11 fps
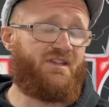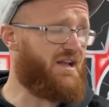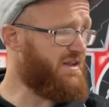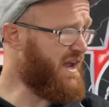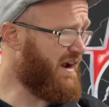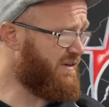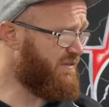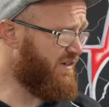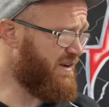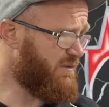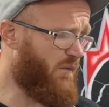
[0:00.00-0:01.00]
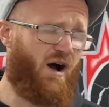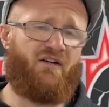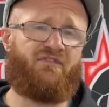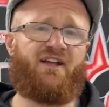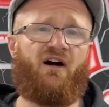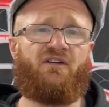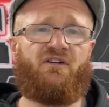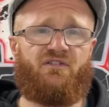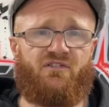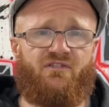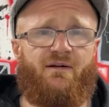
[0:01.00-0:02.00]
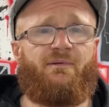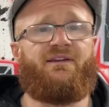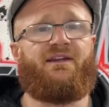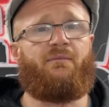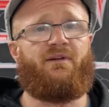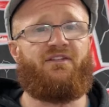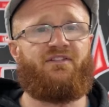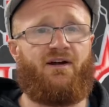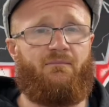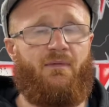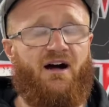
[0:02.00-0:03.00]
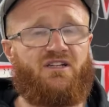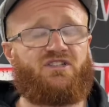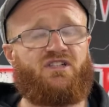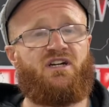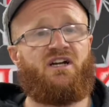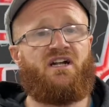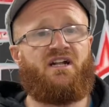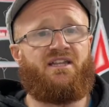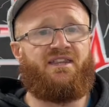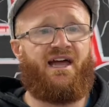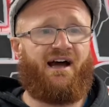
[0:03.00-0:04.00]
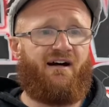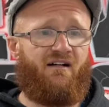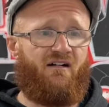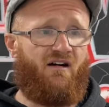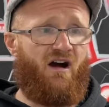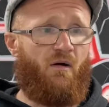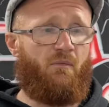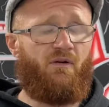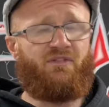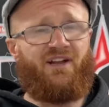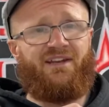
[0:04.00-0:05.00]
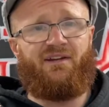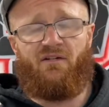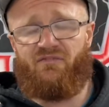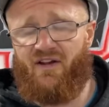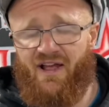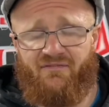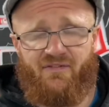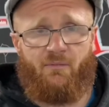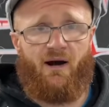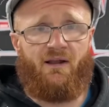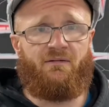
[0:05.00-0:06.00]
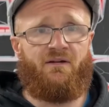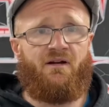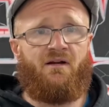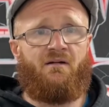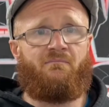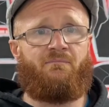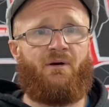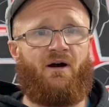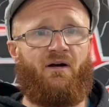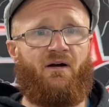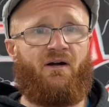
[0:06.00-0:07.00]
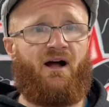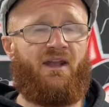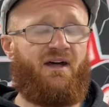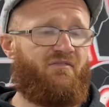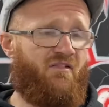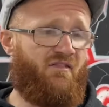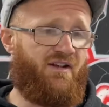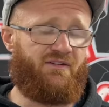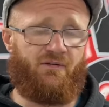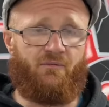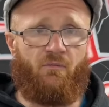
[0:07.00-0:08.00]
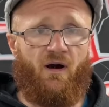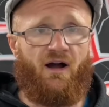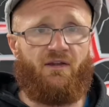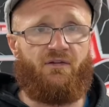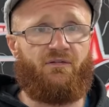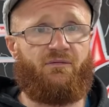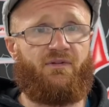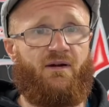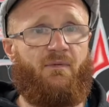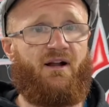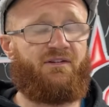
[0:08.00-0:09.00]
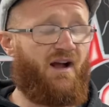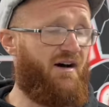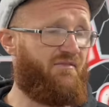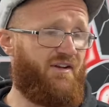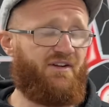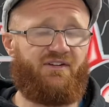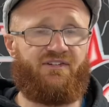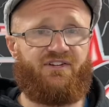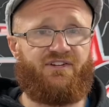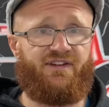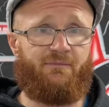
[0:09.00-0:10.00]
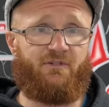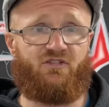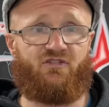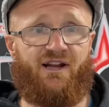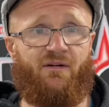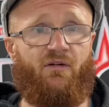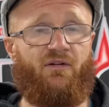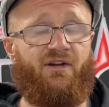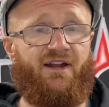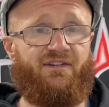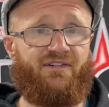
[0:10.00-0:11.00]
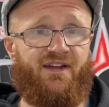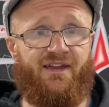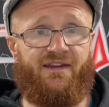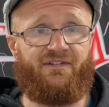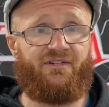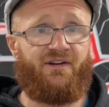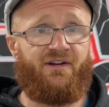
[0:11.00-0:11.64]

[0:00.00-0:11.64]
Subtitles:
Now, the reason why I think I use the grappling dummies so much, now, I will say they're not for everyone, but another reason why I use them so much, other than to demonstrate on and teach,